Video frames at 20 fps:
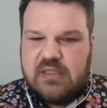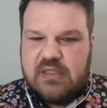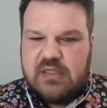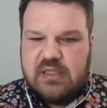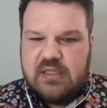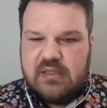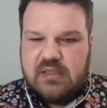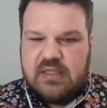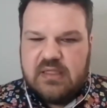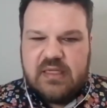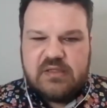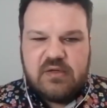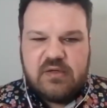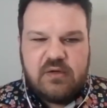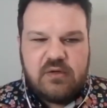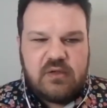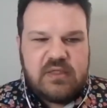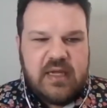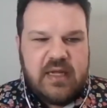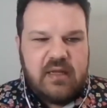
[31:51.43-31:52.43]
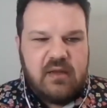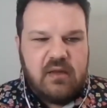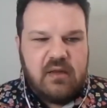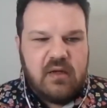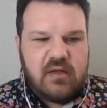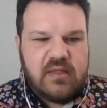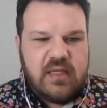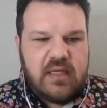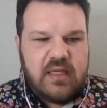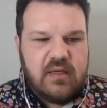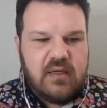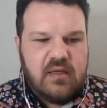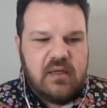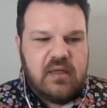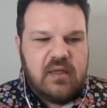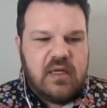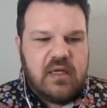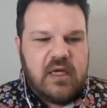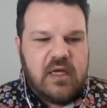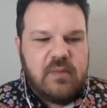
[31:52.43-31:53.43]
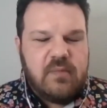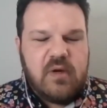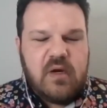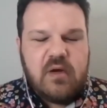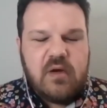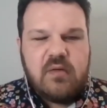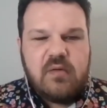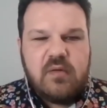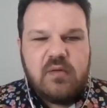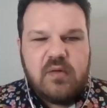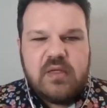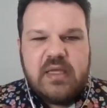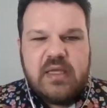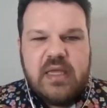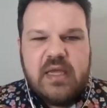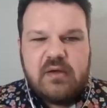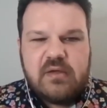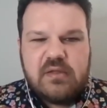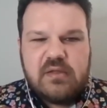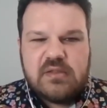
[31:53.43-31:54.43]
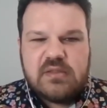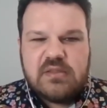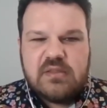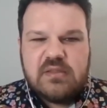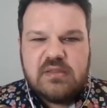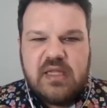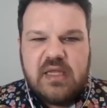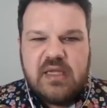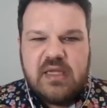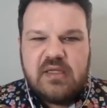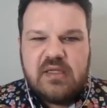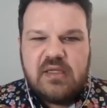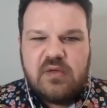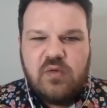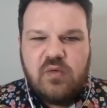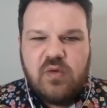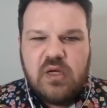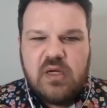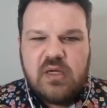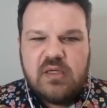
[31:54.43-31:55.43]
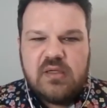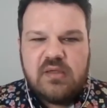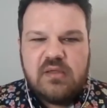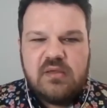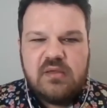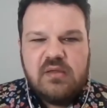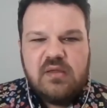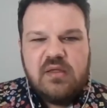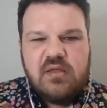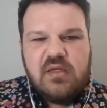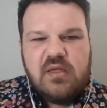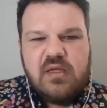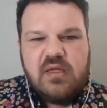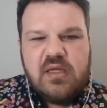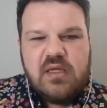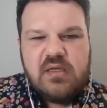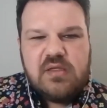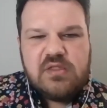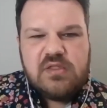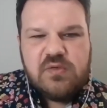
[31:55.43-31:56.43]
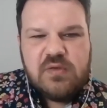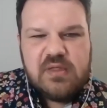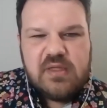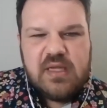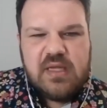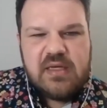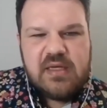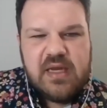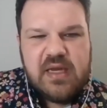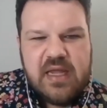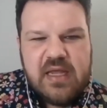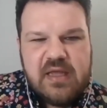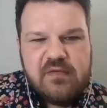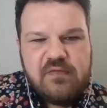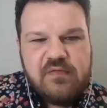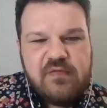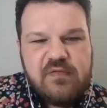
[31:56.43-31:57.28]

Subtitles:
internal dialogue that our characters like Huang and Zuet Lan have.